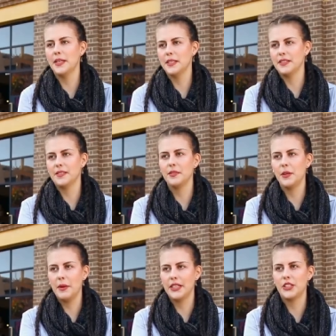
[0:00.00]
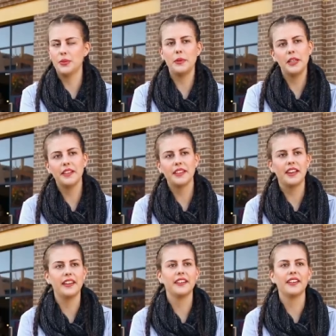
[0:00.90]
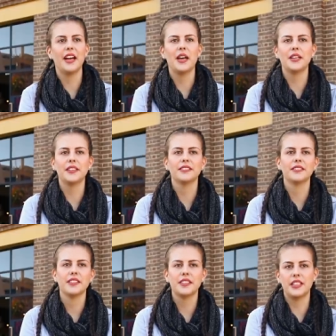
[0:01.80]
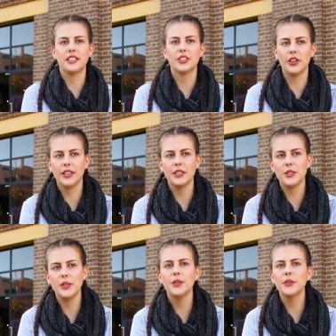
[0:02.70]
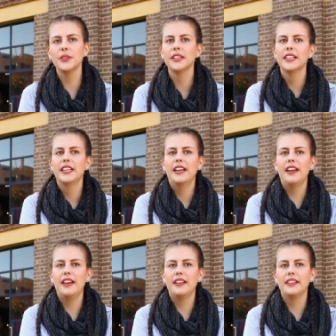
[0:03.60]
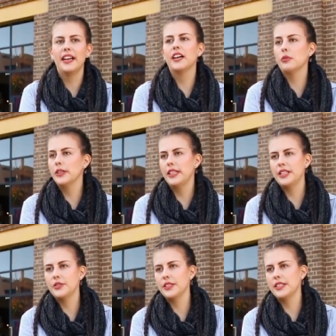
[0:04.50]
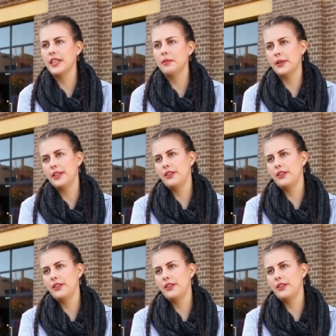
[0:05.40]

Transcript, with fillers: uh, you messaged me, and then I started talking to you. And I got really interested by